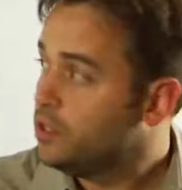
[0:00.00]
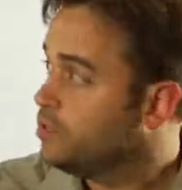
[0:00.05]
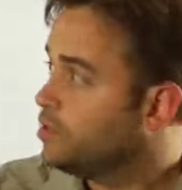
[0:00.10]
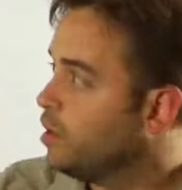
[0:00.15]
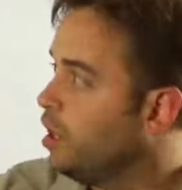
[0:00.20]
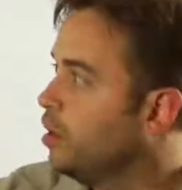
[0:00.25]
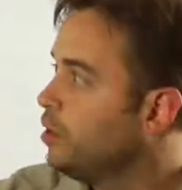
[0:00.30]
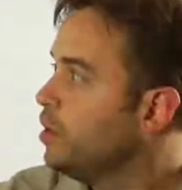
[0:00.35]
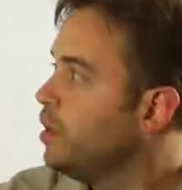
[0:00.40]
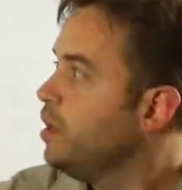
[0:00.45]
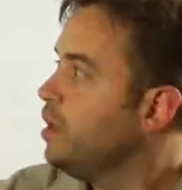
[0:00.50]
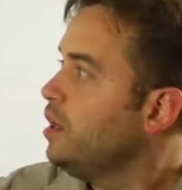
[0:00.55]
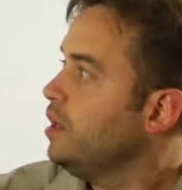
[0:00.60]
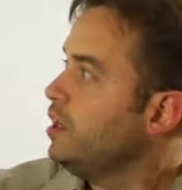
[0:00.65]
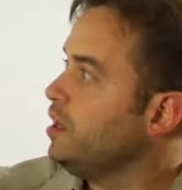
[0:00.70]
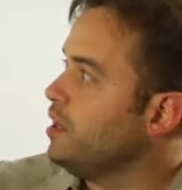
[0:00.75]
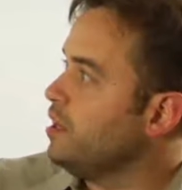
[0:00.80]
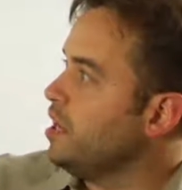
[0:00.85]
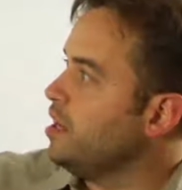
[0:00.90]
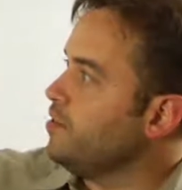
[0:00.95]
So
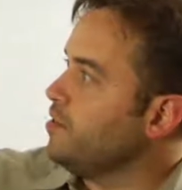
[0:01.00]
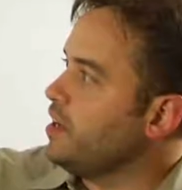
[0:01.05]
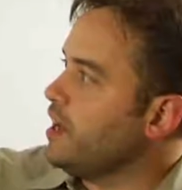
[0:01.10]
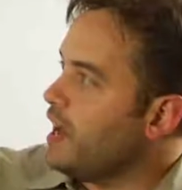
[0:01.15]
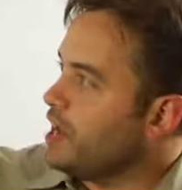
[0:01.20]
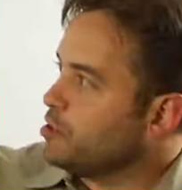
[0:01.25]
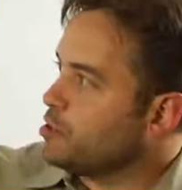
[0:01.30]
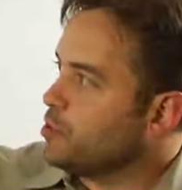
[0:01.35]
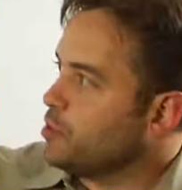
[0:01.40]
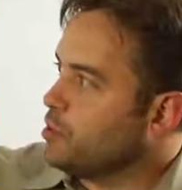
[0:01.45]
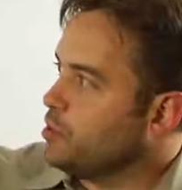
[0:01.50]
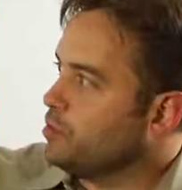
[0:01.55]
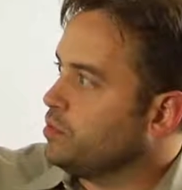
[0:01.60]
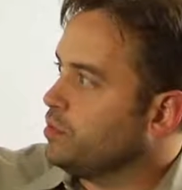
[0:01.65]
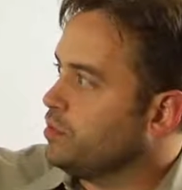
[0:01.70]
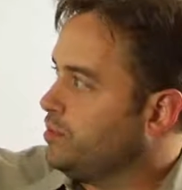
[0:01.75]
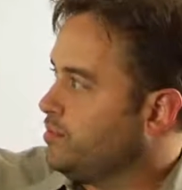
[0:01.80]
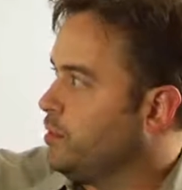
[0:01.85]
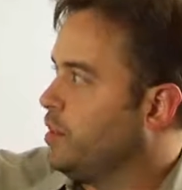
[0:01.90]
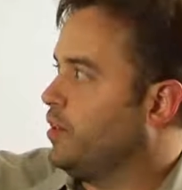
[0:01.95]
EAV attribute,
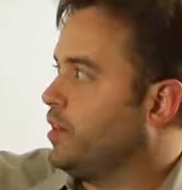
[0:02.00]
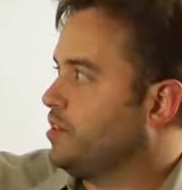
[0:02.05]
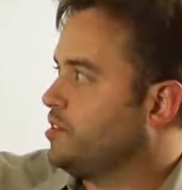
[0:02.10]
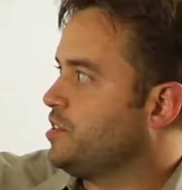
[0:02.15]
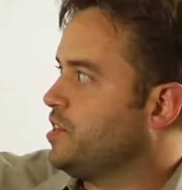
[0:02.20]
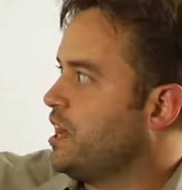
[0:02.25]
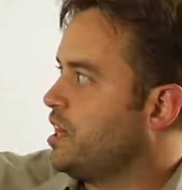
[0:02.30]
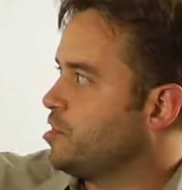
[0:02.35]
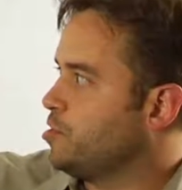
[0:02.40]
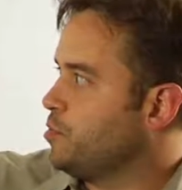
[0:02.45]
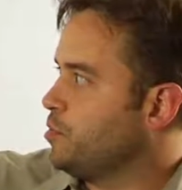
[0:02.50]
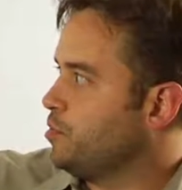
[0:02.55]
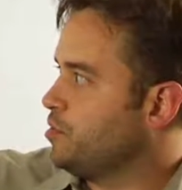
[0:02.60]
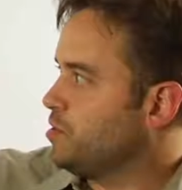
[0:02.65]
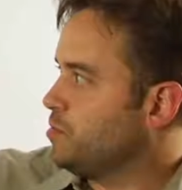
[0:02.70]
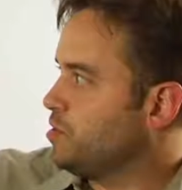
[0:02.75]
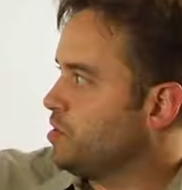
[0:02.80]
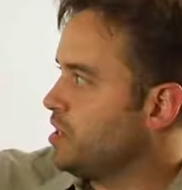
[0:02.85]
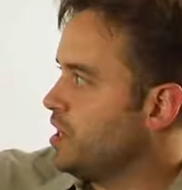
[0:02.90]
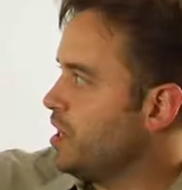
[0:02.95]
well, that's the attributes
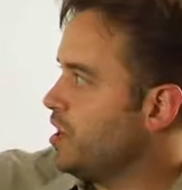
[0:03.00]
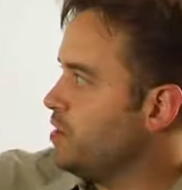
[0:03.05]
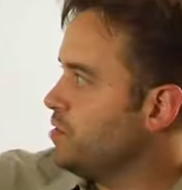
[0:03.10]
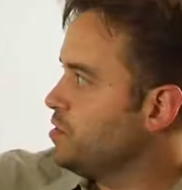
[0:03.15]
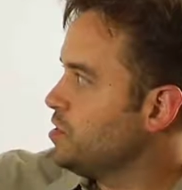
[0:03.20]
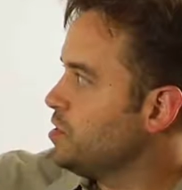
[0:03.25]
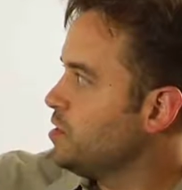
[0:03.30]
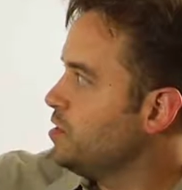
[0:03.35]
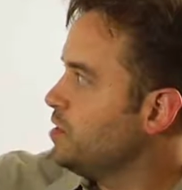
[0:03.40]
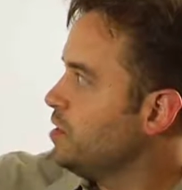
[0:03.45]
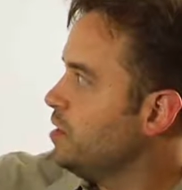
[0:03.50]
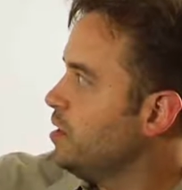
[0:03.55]
themselves.